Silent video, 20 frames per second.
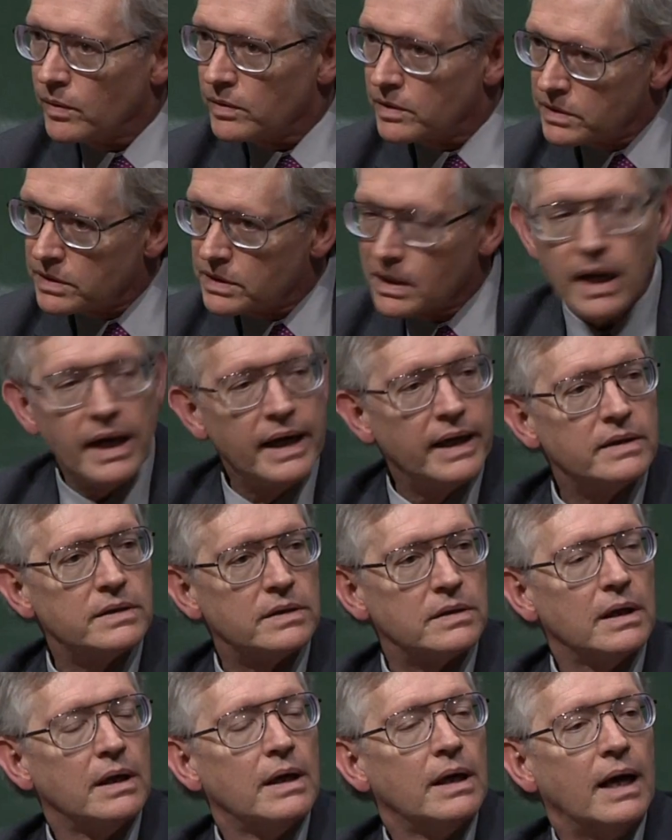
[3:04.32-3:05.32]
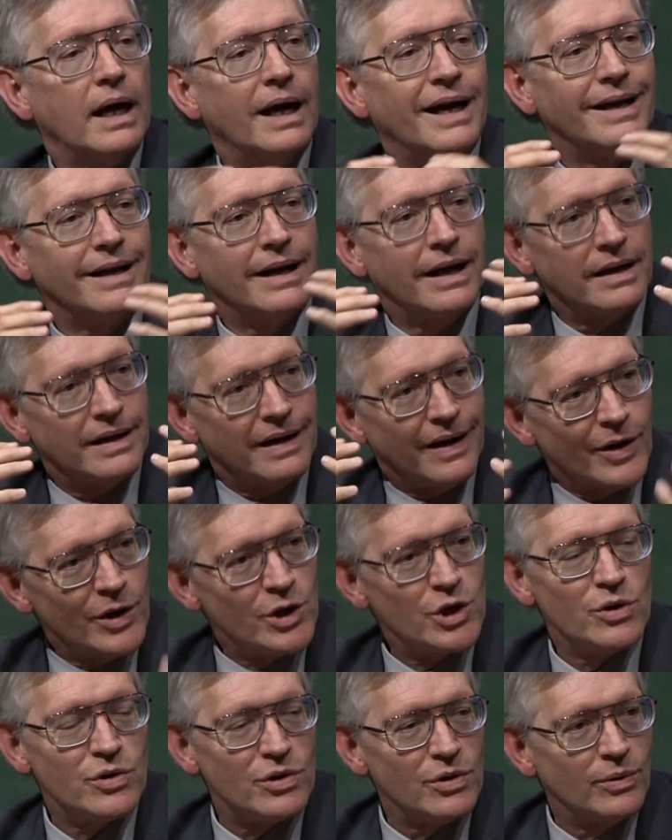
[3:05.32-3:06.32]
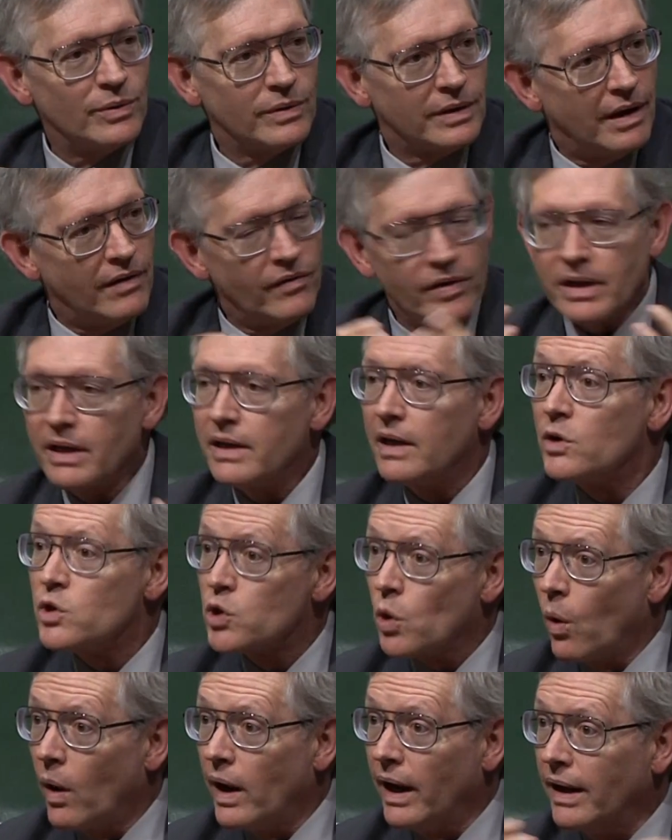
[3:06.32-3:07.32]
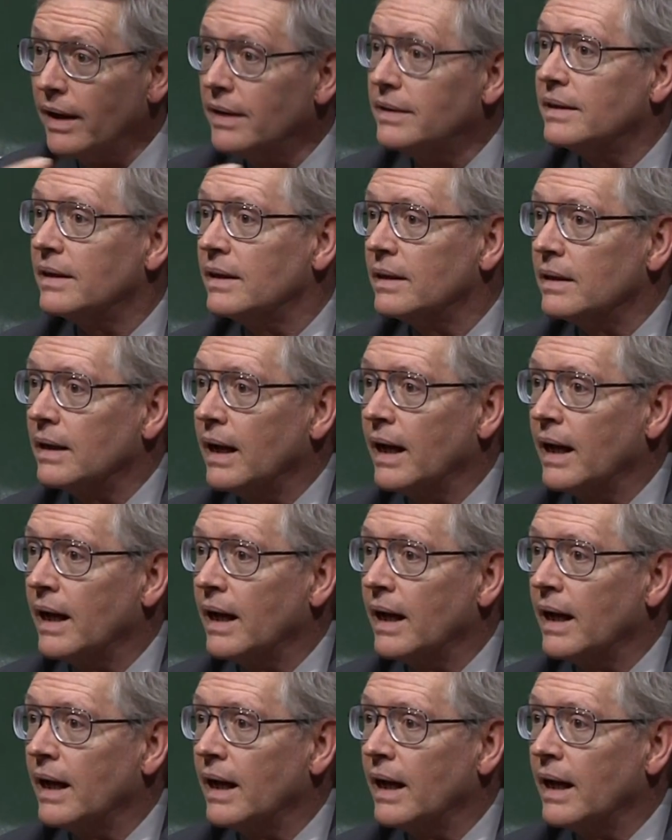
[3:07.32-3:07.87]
the science, and I urge you to love it and enjoy it and,